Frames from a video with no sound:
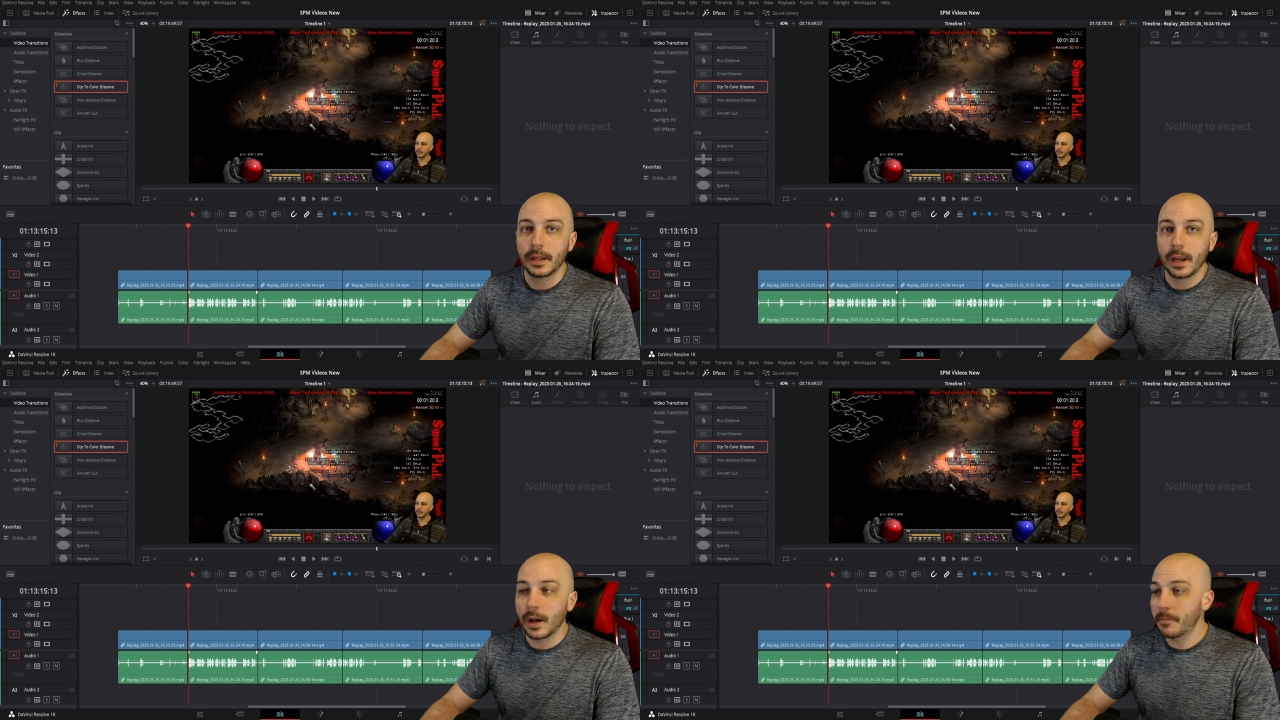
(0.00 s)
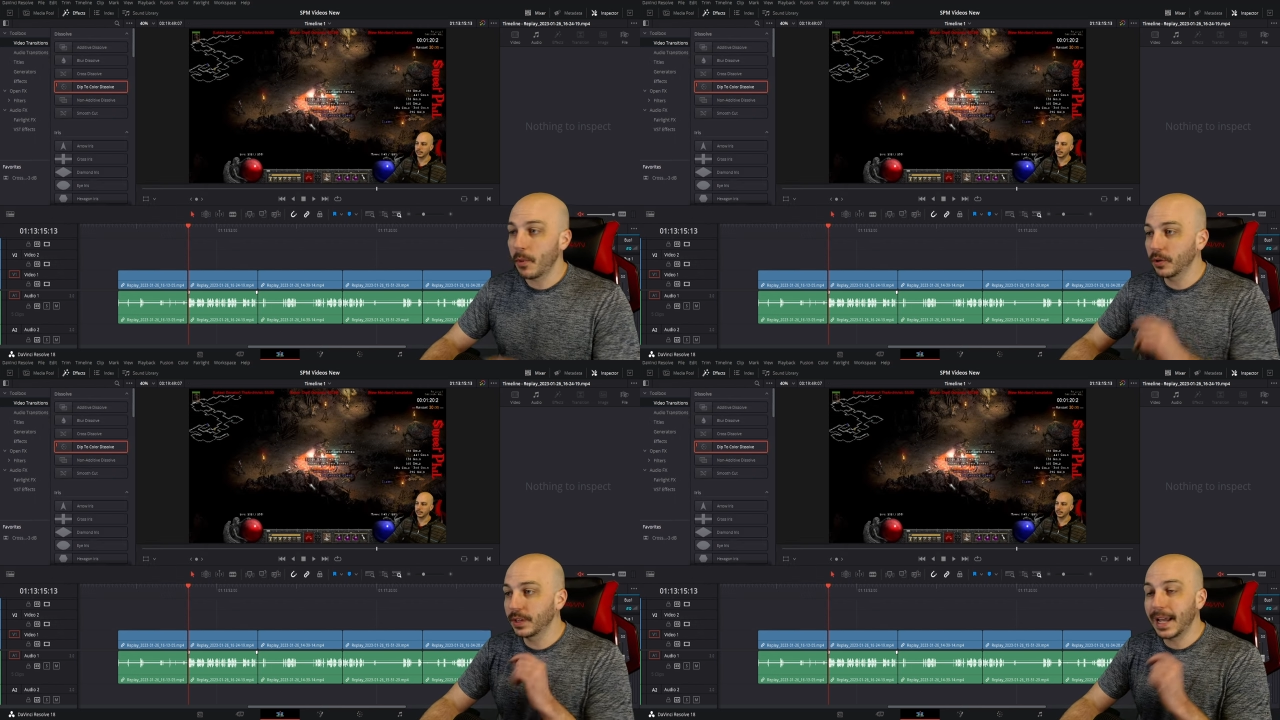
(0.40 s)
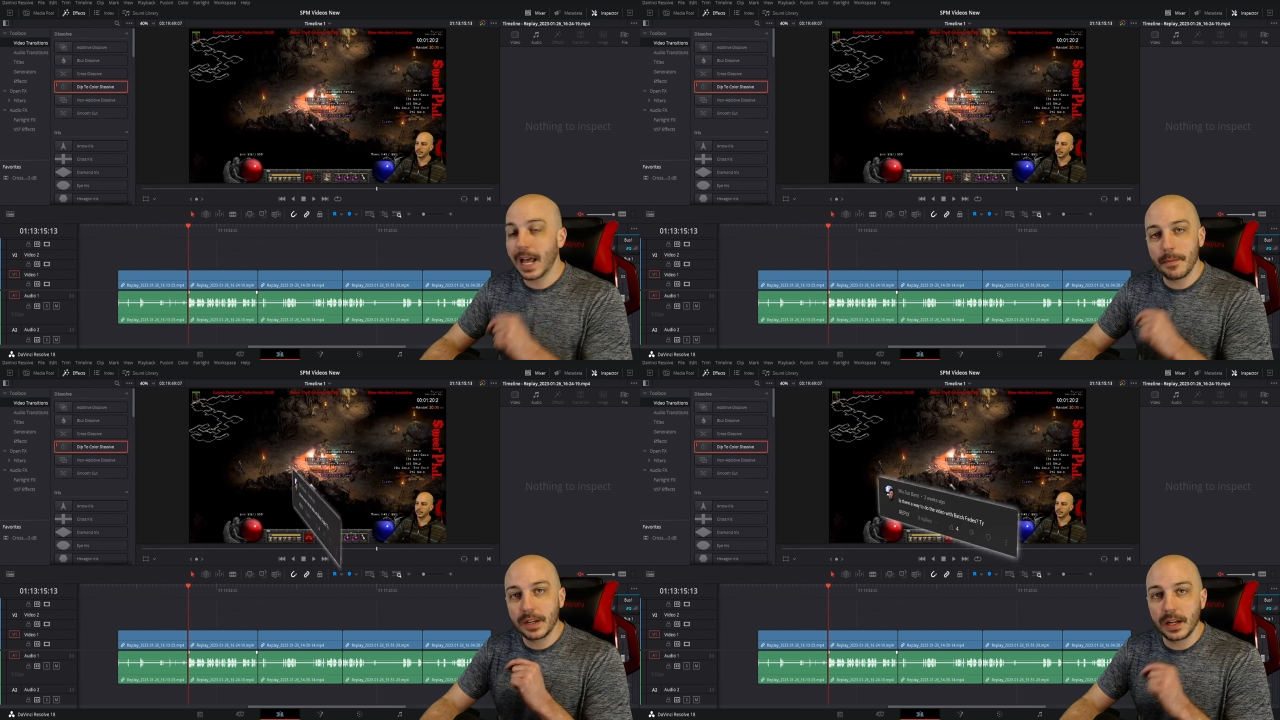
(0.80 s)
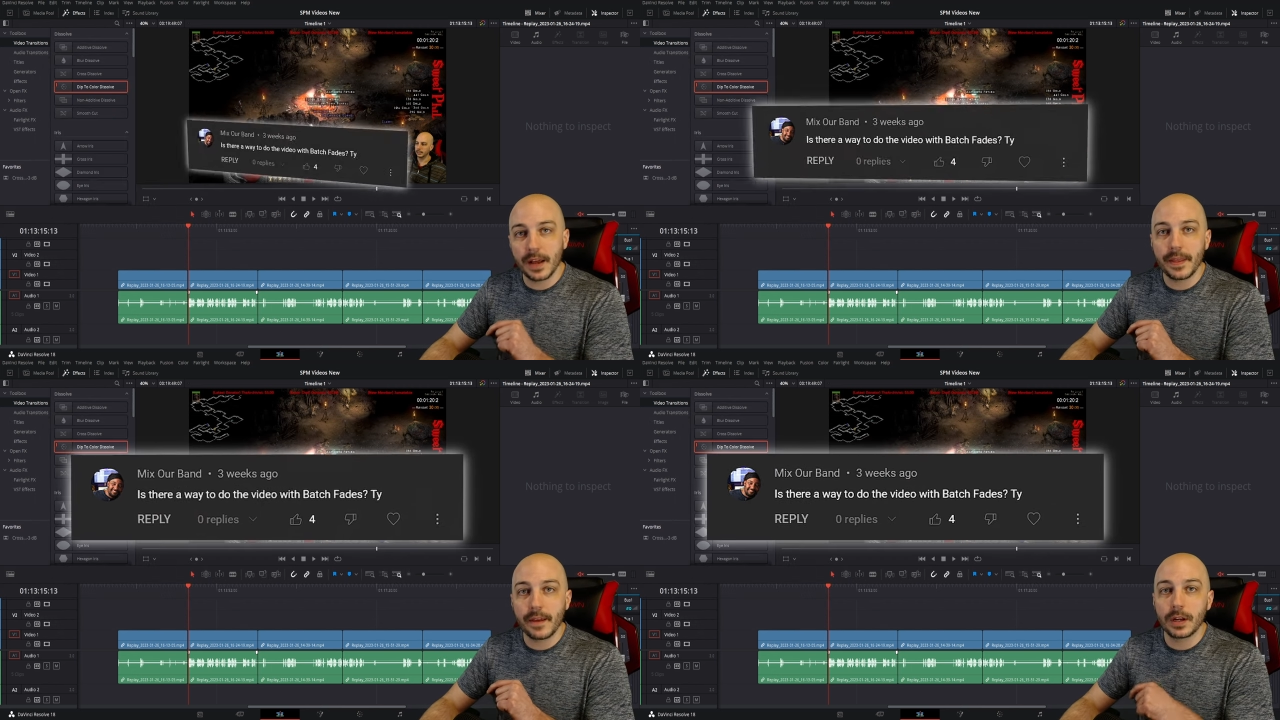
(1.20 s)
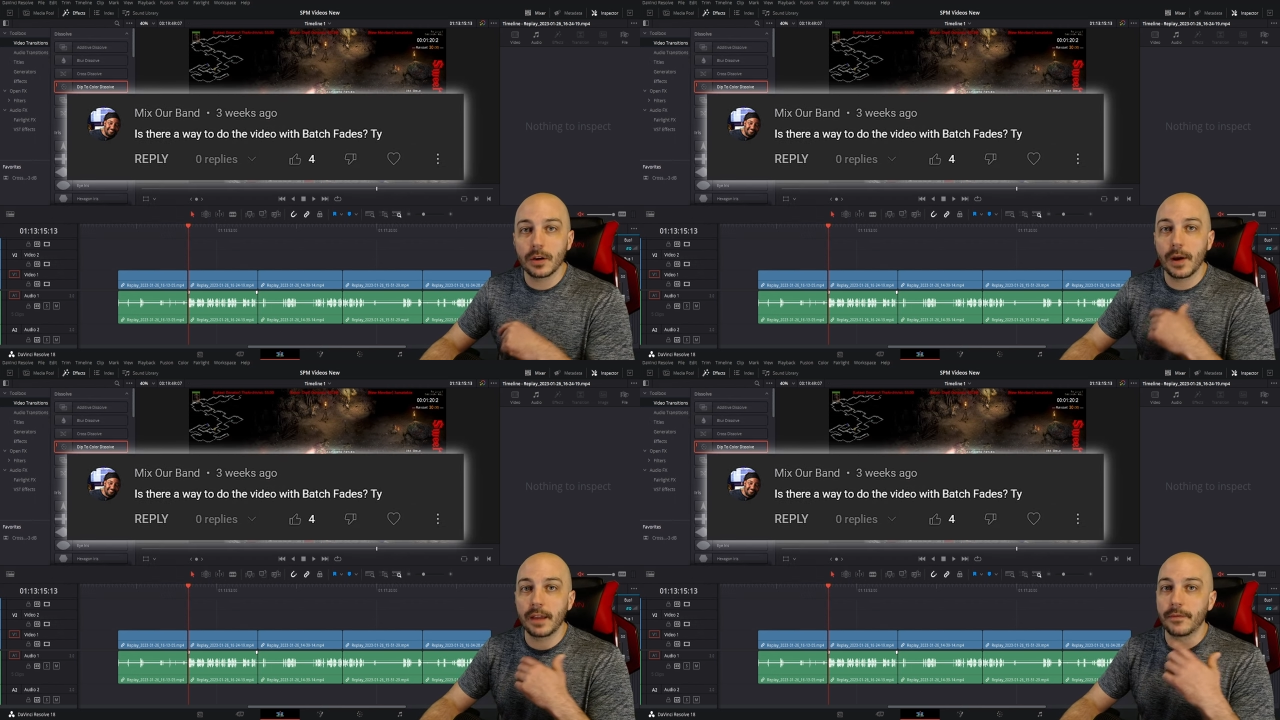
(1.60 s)
A person commented on that video,
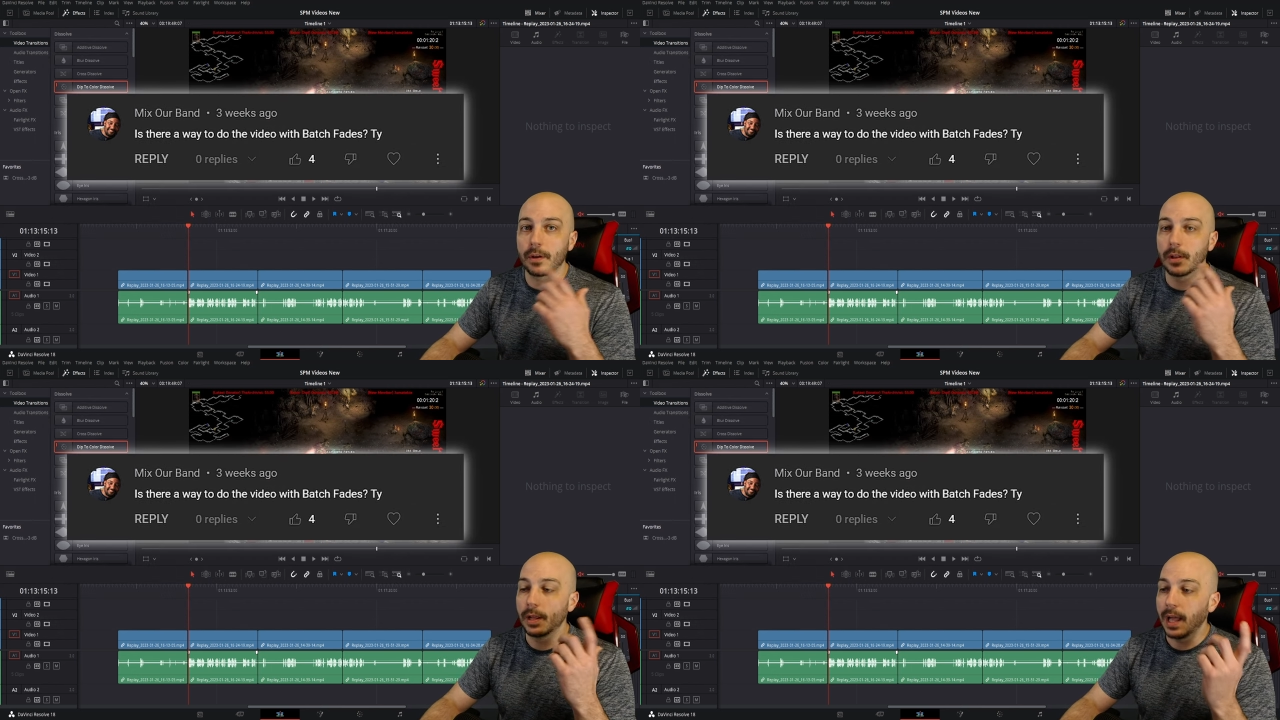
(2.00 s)
hey Phil,